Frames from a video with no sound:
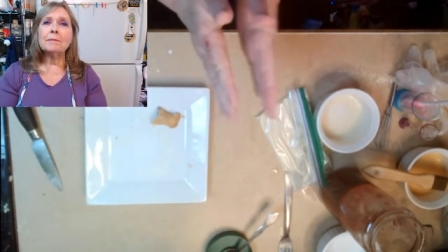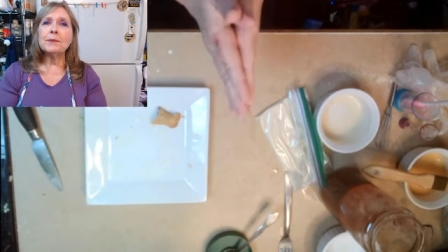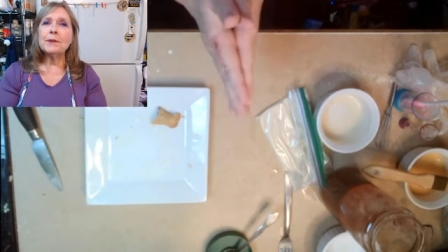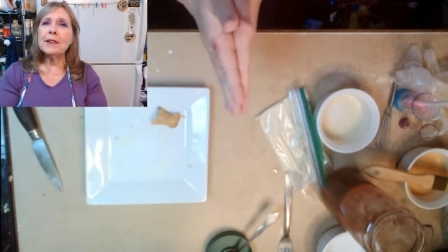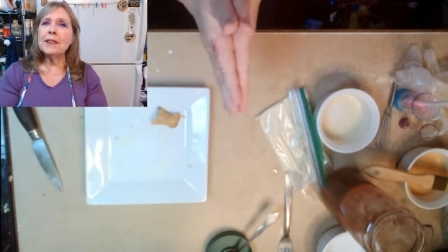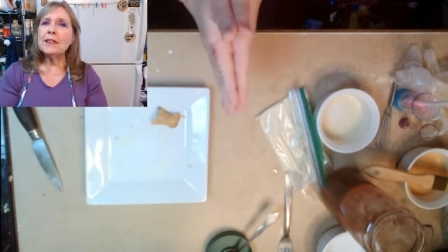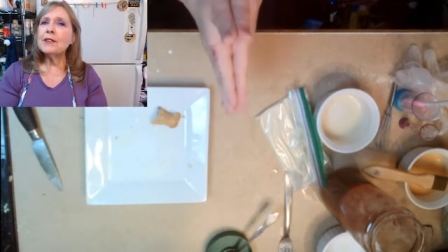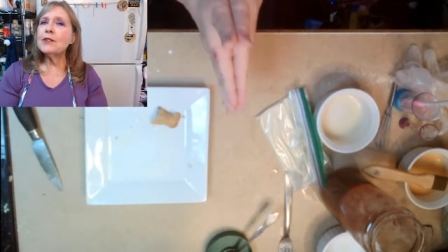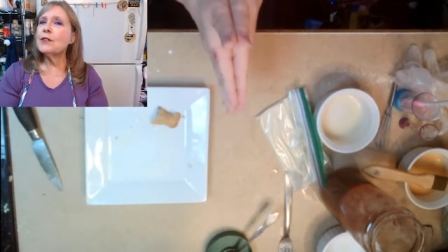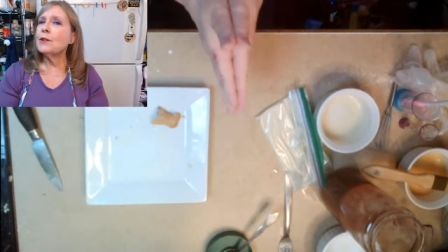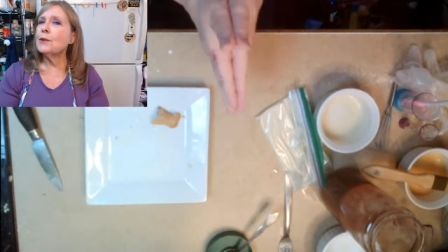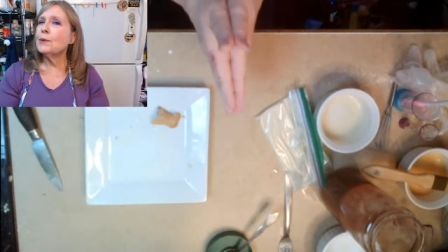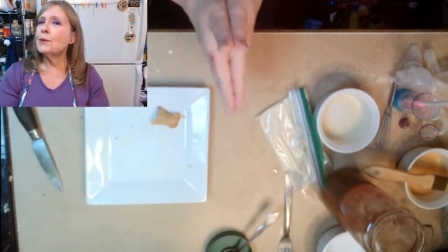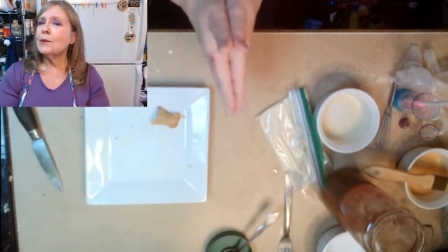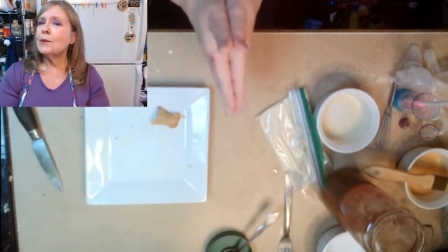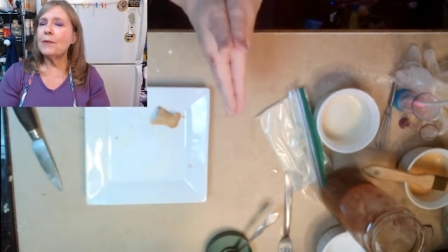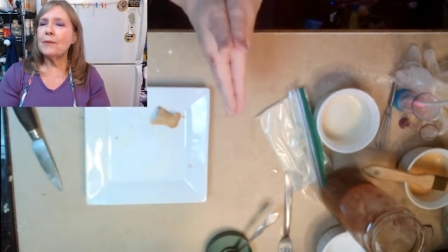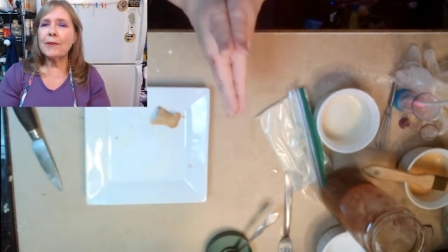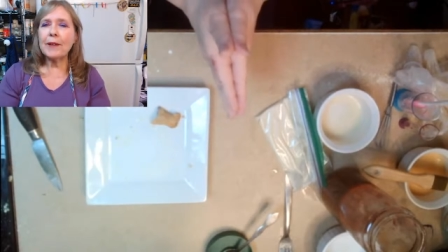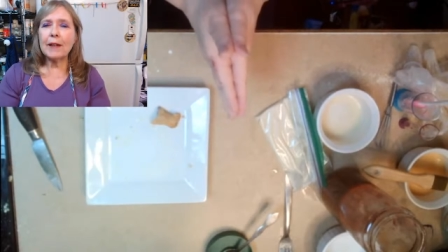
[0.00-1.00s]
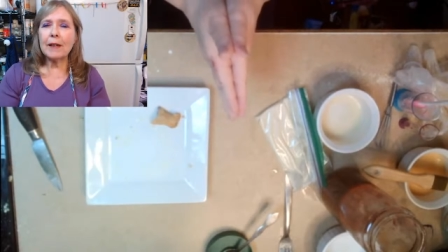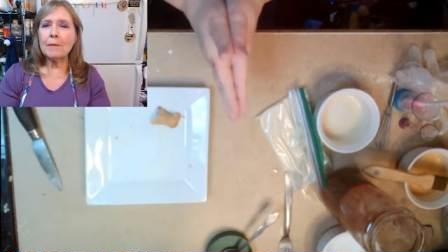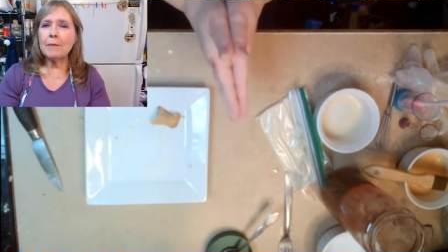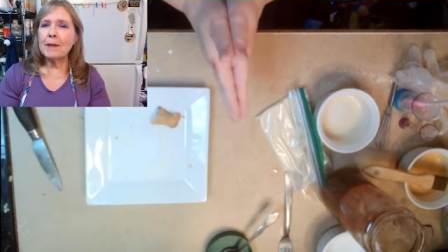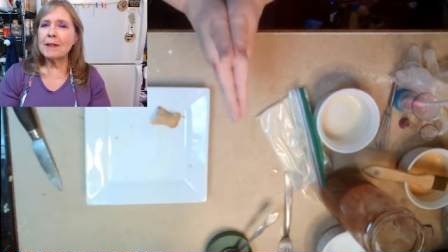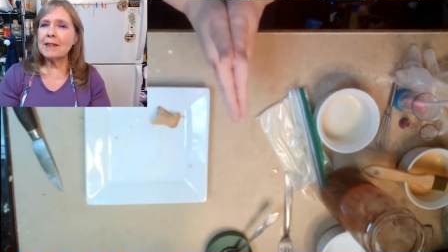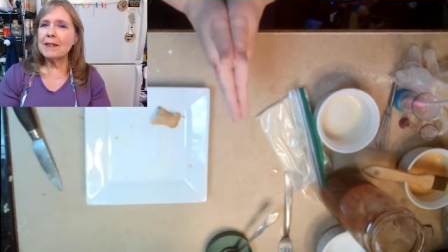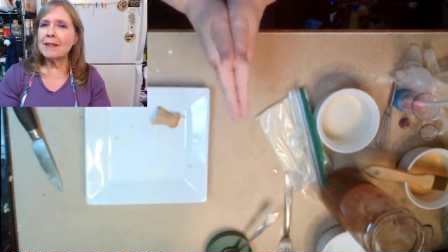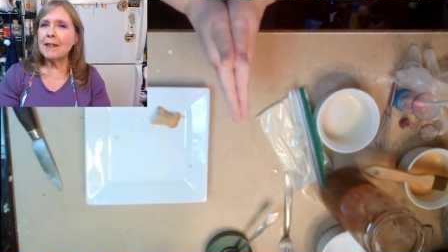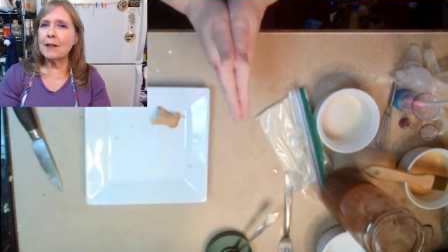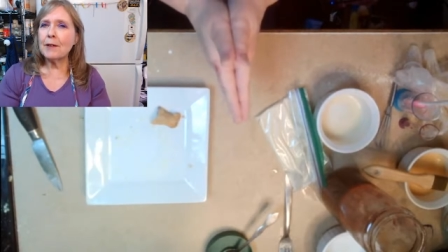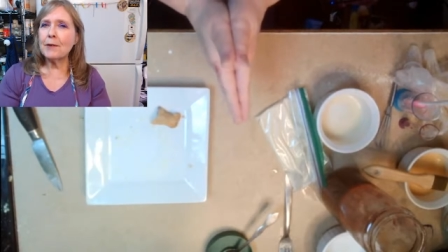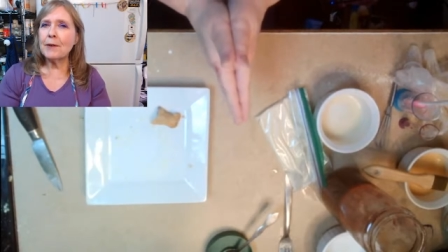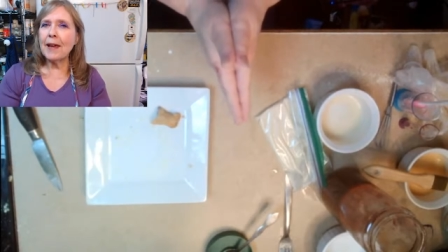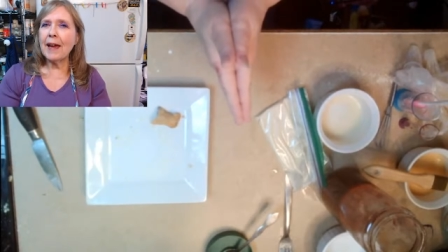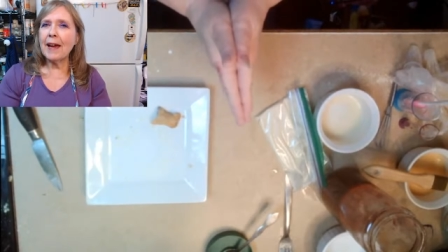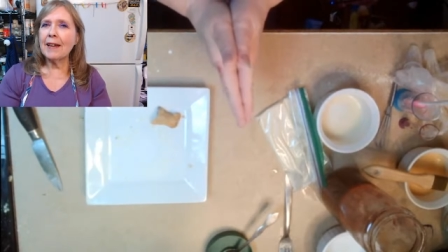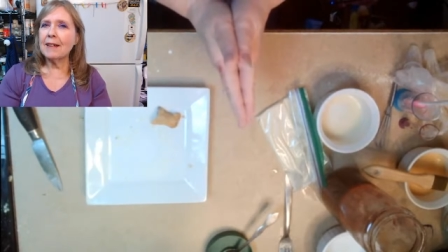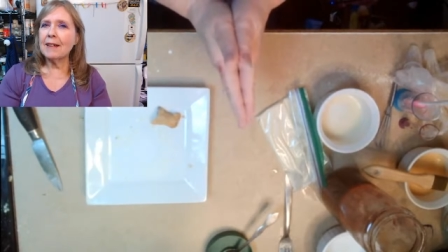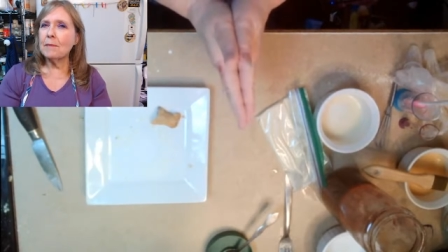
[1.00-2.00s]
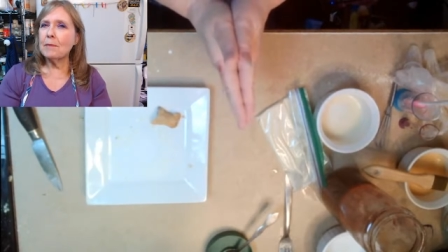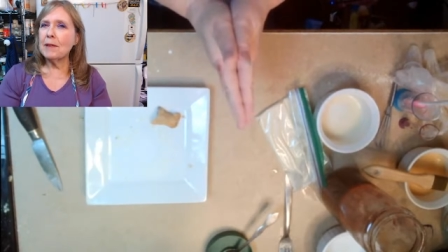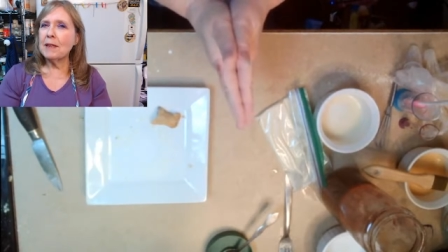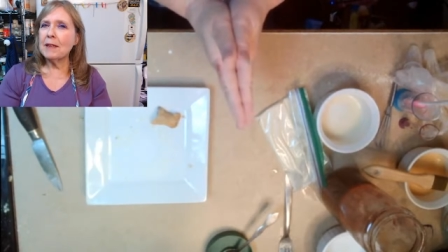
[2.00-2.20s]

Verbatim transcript: Please do the very best that you can to